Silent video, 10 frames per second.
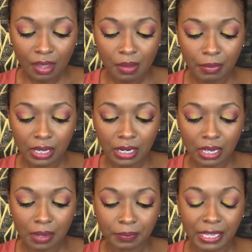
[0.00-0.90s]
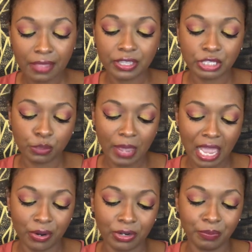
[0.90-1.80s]
But yeah, this is
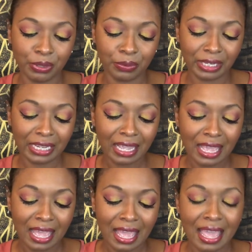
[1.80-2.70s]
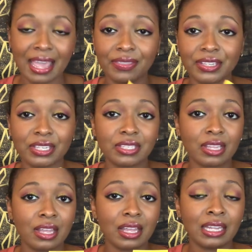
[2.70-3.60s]
Pattern Beauty, and this is
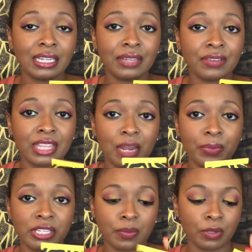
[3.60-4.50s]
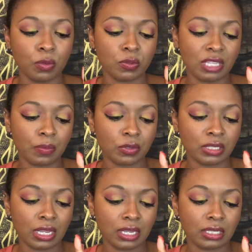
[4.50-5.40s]
a leave-in that I picked up, a little sample
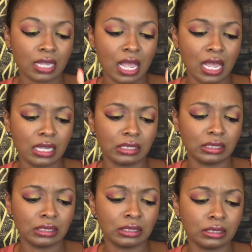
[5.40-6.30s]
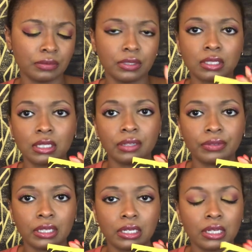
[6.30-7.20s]
size. I love this
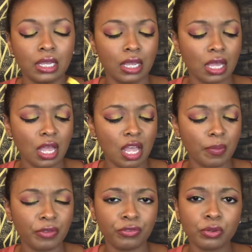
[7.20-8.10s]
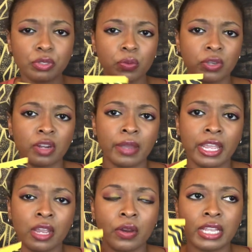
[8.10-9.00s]
leave-in. It feels so good on my
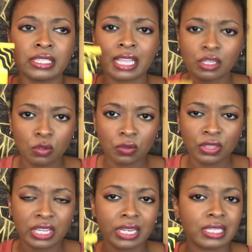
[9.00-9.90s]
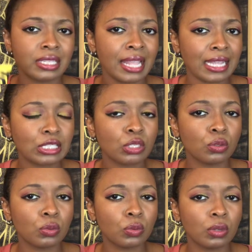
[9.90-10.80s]
hair. It's not too thick and it's not
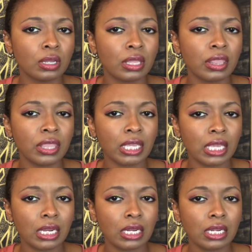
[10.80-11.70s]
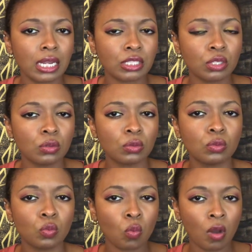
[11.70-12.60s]
too thin, not too
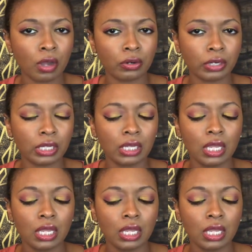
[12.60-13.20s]
watery.